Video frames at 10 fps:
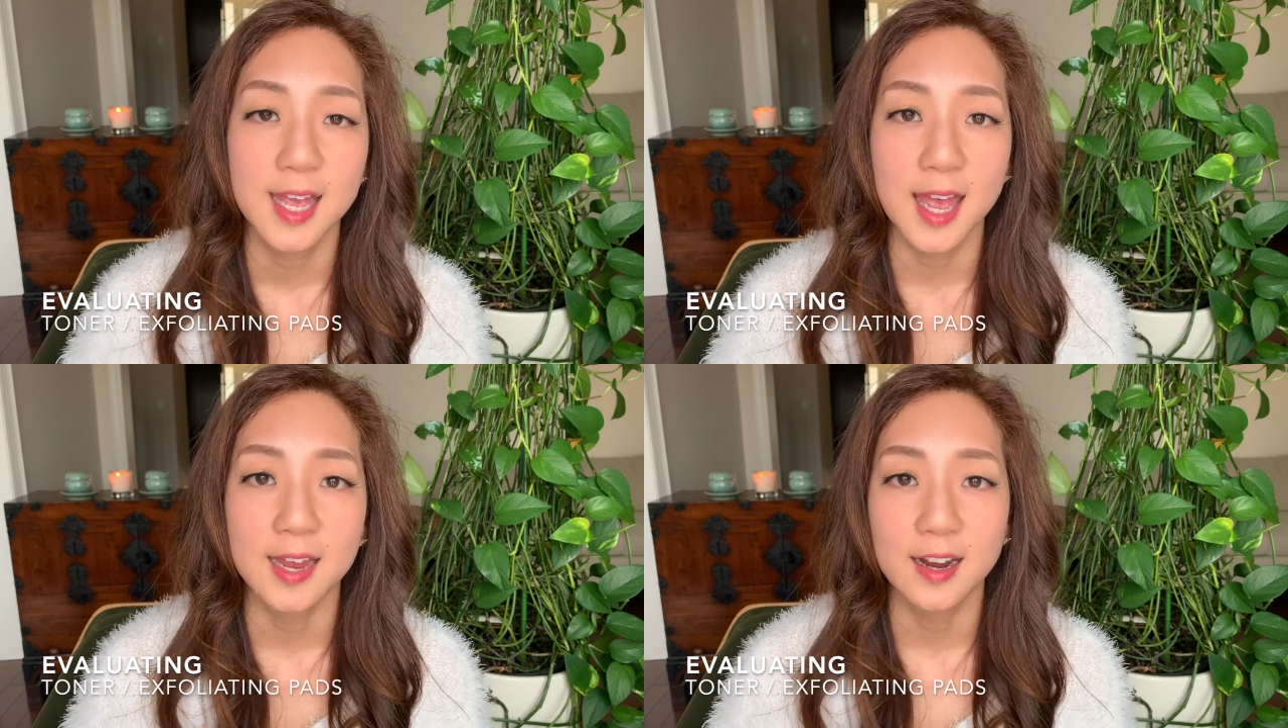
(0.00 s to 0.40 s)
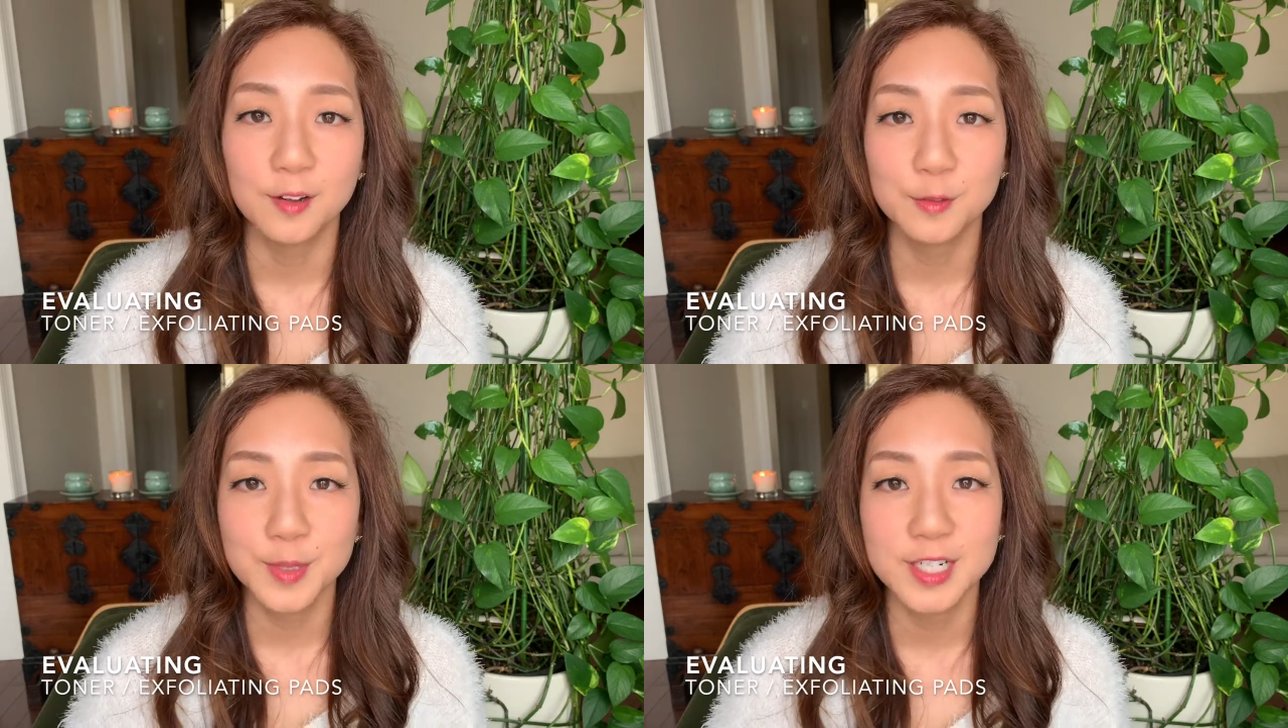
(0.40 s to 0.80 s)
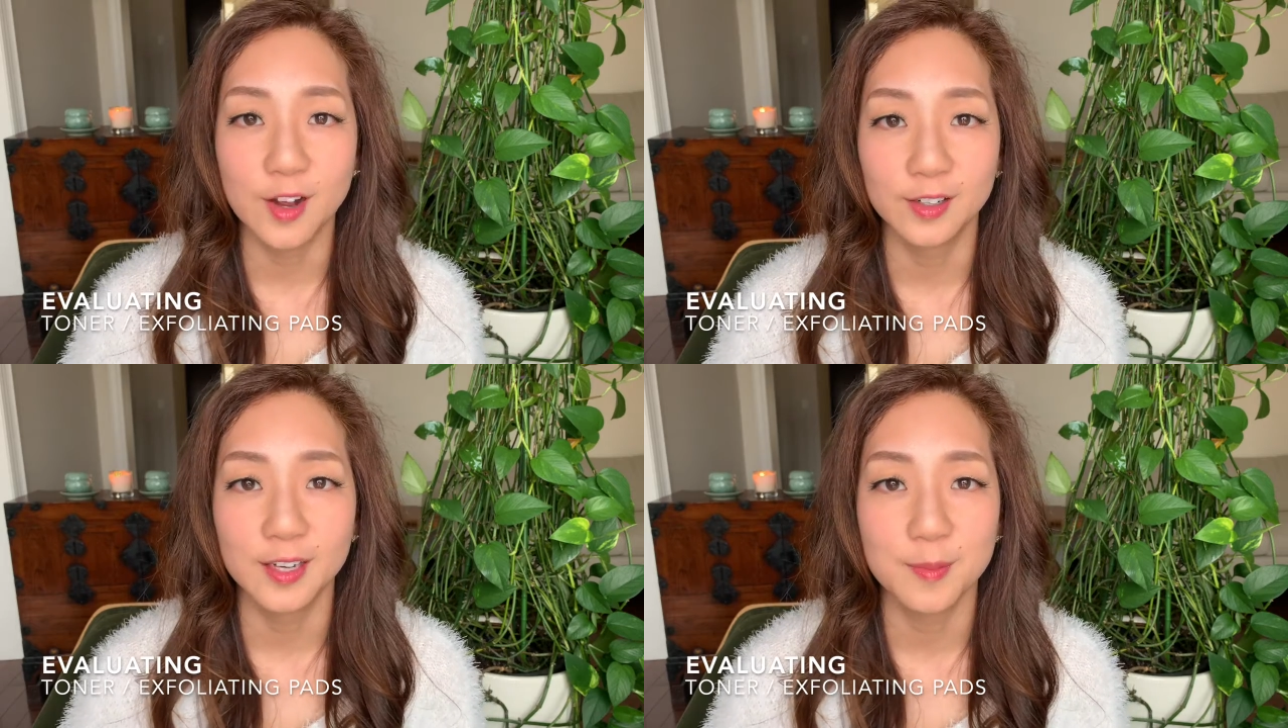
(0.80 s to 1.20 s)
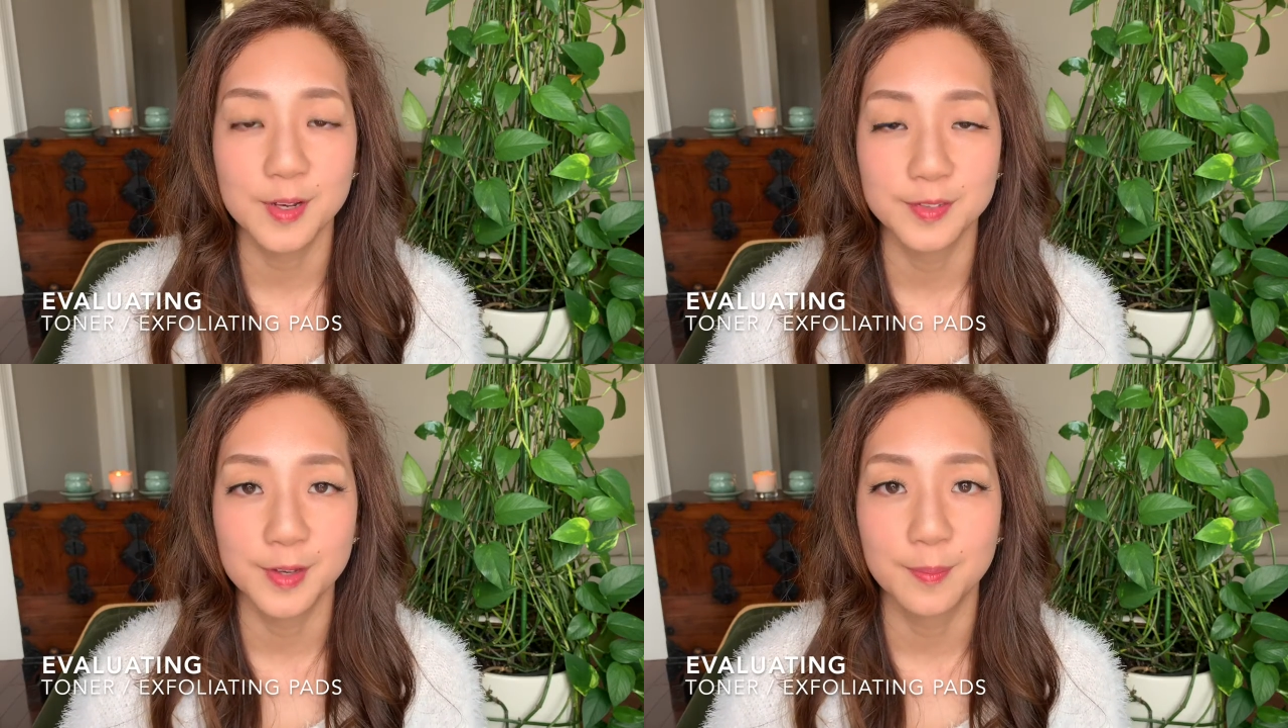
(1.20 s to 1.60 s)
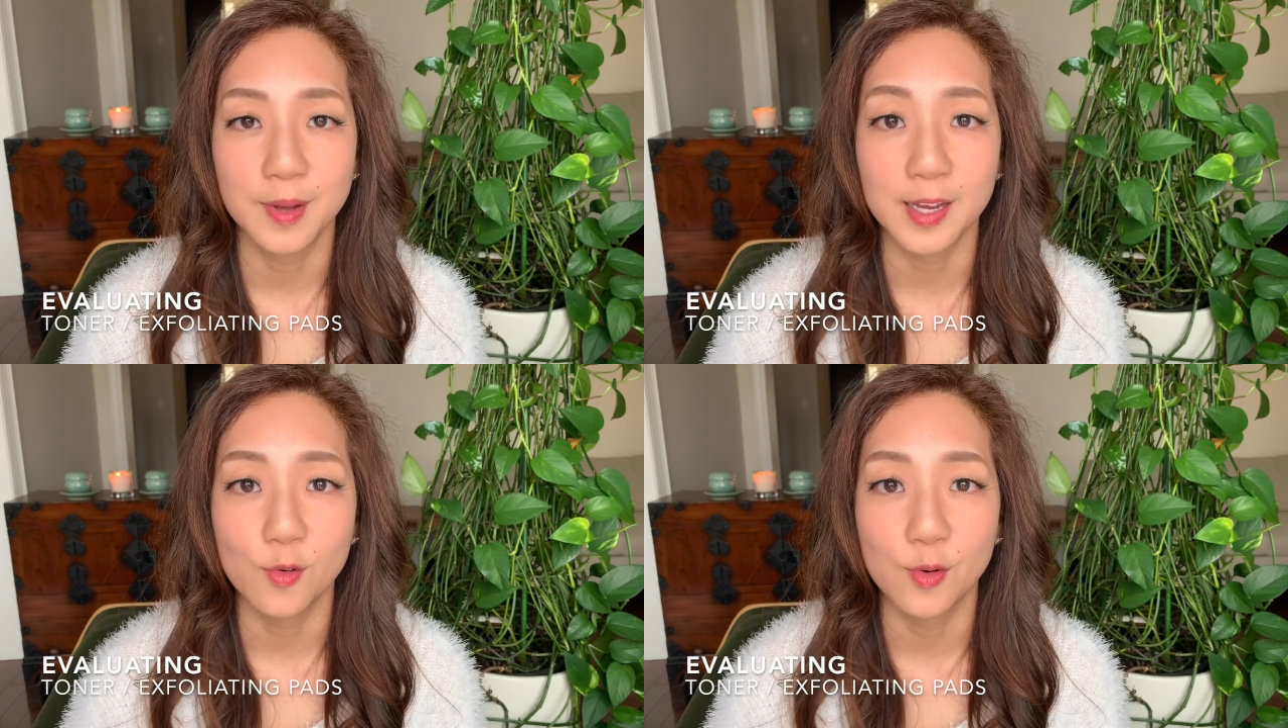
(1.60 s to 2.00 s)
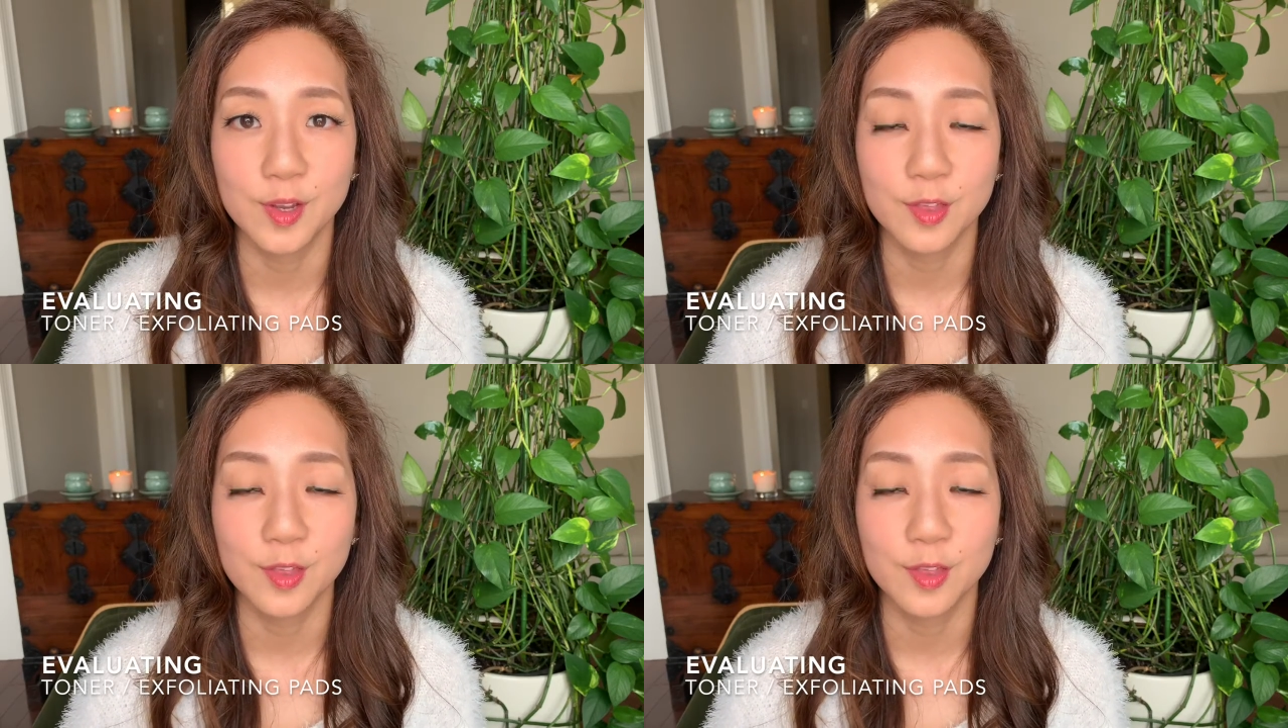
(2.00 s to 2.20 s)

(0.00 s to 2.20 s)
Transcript: and I will be talking about them by going